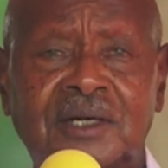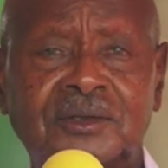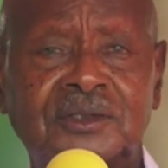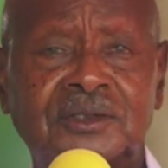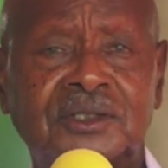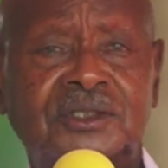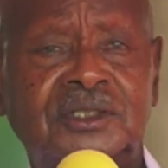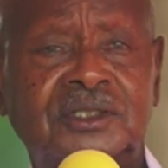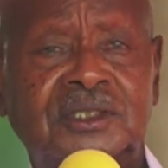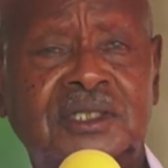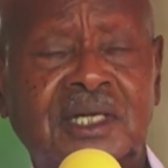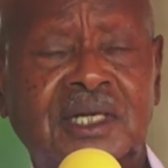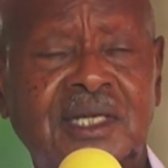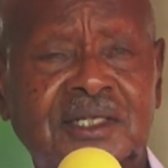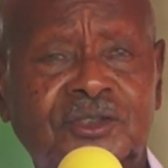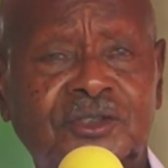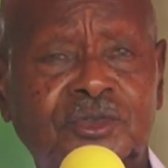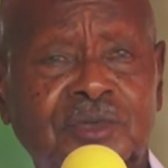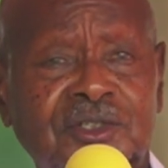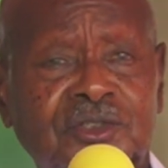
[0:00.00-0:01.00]
this
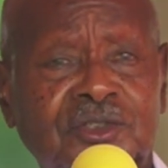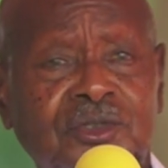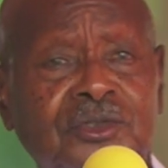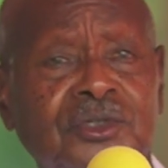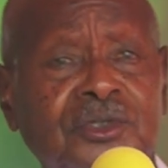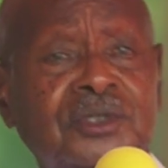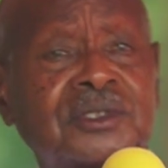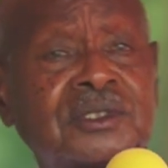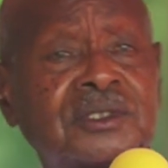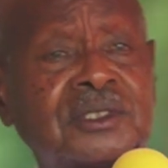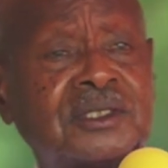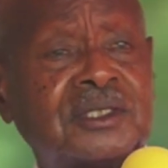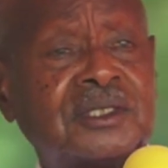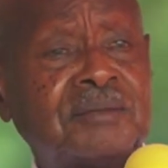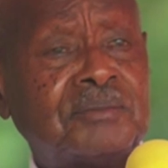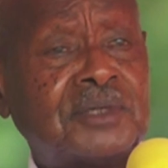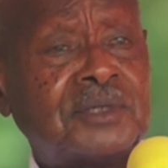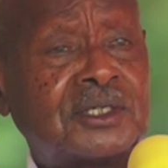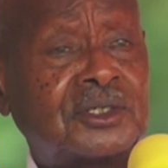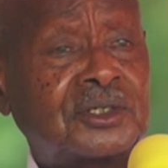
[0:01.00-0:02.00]
class was called the
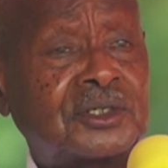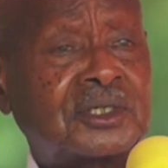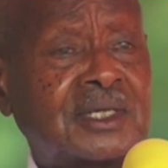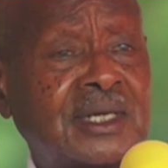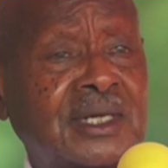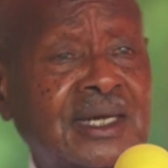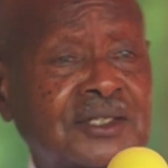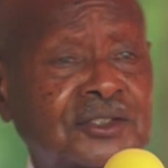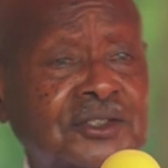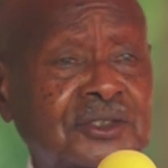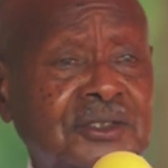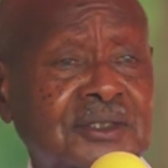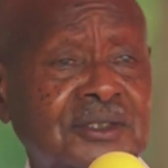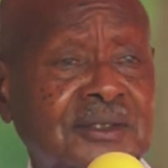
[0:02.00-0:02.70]
middle class.